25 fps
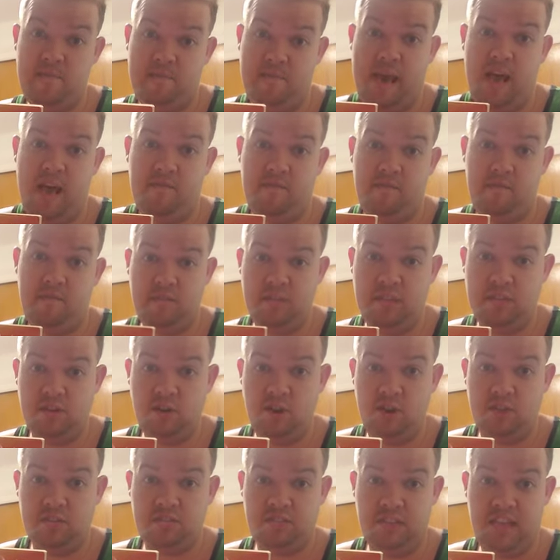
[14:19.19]
him out from the
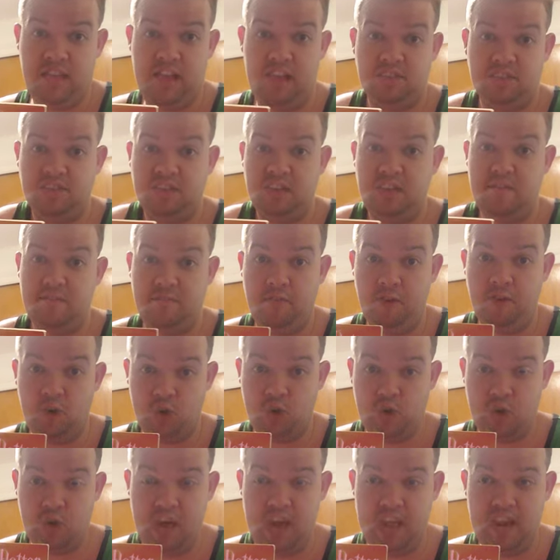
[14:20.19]
Dursley house like for
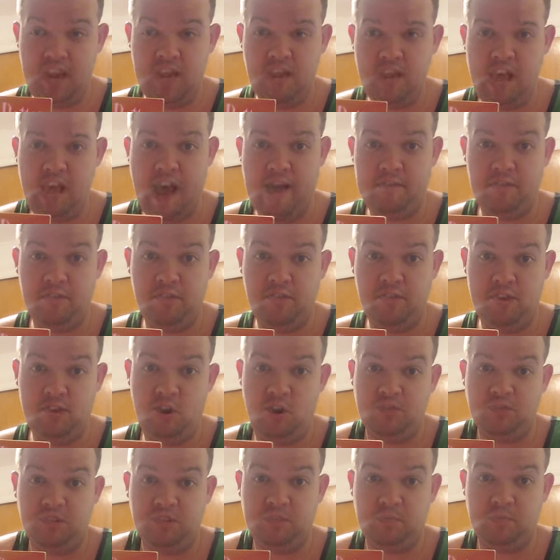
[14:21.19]
good after the
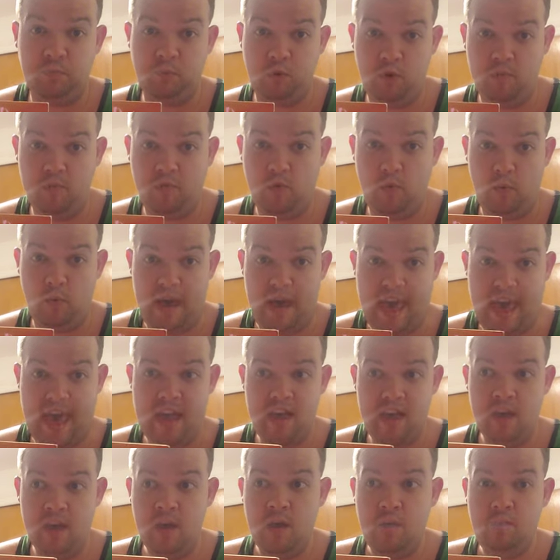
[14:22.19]
Dursleys move
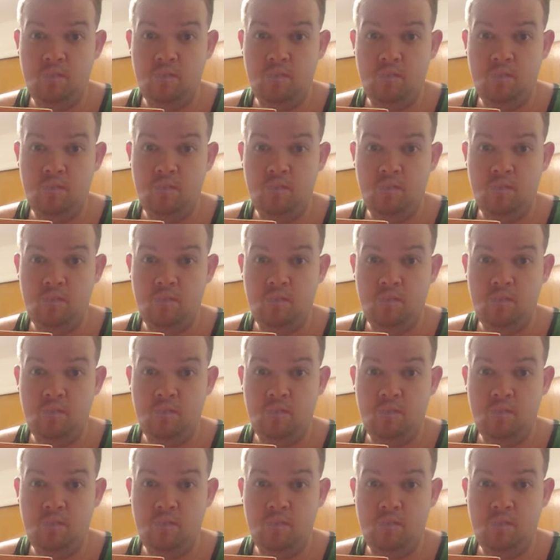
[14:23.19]
away